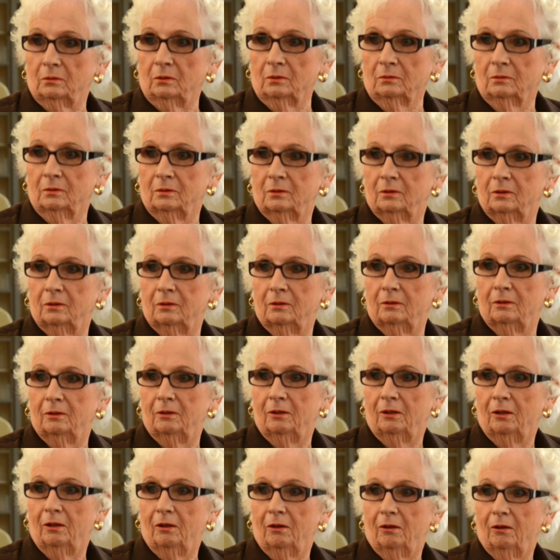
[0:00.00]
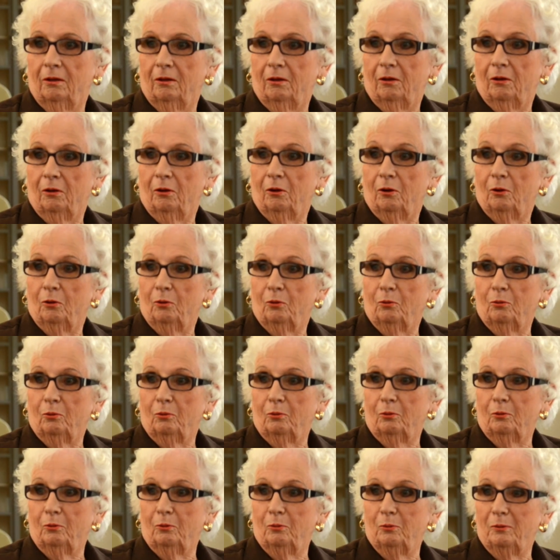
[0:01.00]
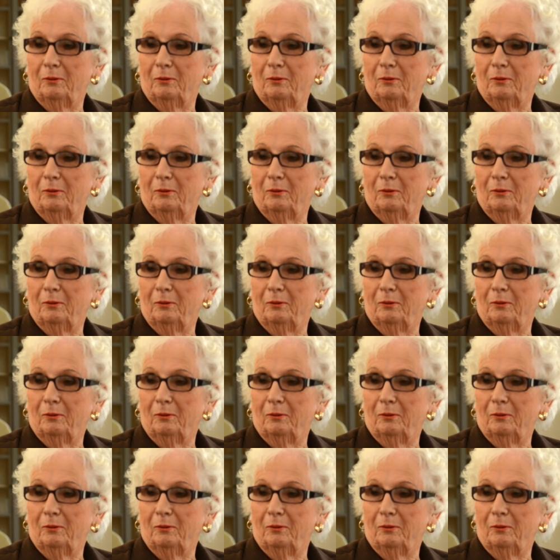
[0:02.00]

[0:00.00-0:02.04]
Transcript: to move to a retirement village in the first place?